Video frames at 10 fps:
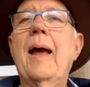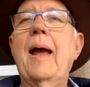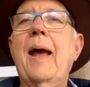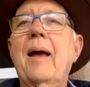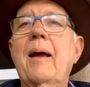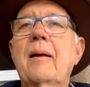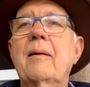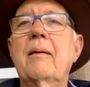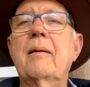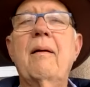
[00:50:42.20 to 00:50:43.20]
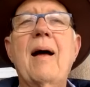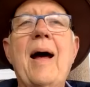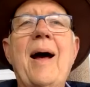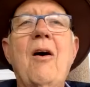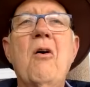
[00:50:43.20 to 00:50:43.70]
and
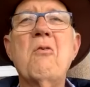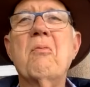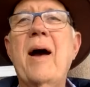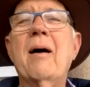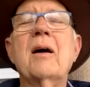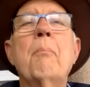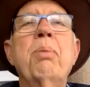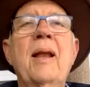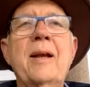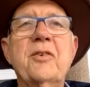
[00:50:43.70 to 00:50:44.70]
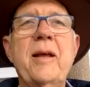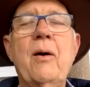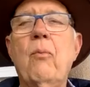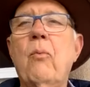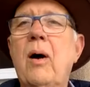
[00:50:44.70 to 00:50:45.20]
how complex
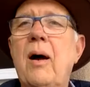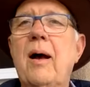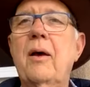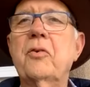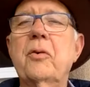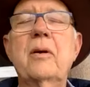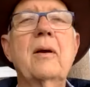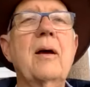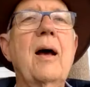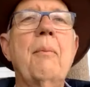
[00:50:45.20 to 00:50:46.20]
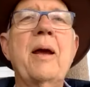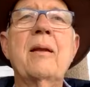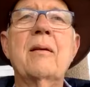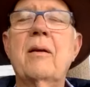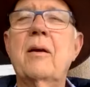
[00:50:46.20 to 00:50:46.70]
that was. I
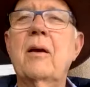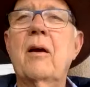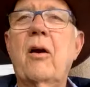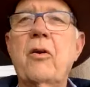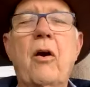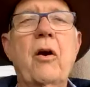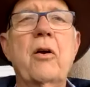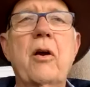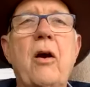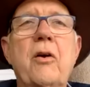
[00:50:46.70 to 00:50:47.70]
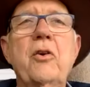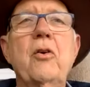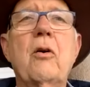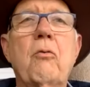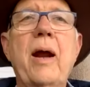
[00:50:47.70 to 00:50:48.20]
mean, are
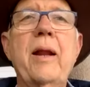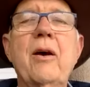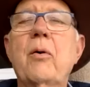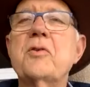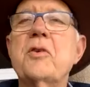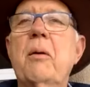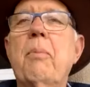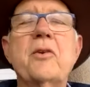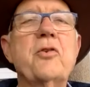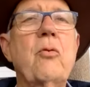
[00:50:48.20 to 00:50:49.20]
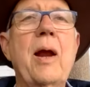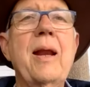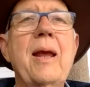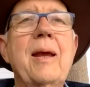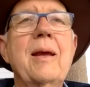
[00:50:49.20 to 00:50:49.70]
you a radio engineer by
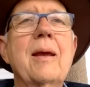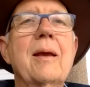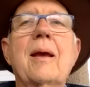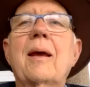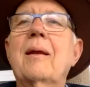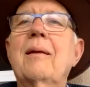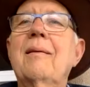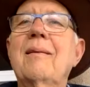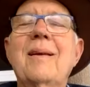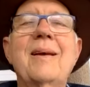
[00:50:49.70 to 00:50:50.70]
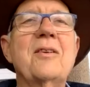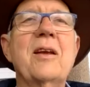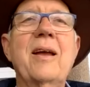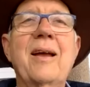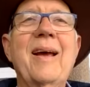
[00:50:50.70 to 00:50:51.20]
training? And
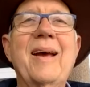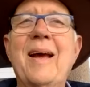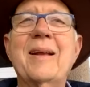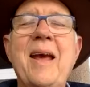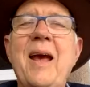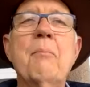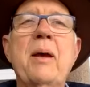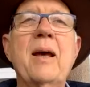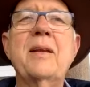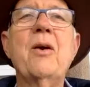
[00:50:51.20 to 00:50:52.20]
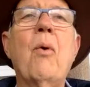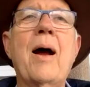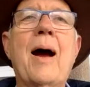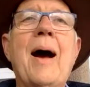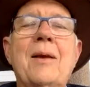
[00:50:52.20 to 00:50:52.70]
it can't be a
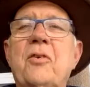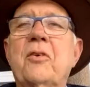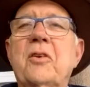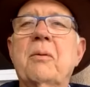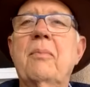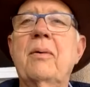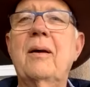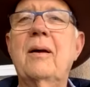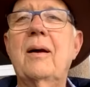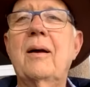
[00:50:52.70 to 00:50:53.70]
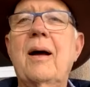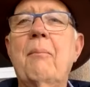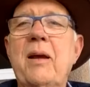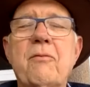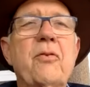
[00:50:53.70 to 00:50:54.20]
DIY system.
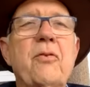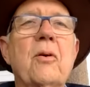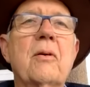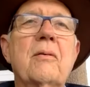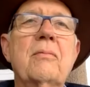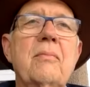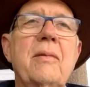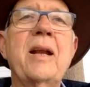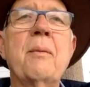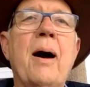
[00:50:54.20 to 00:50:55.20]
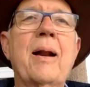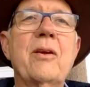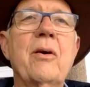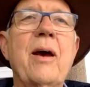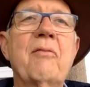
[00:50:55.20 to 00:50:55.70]
I mean, for anybody,
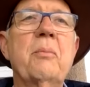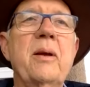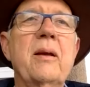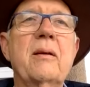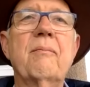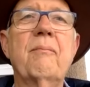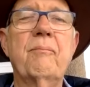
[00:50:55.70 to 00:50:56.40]
you have to be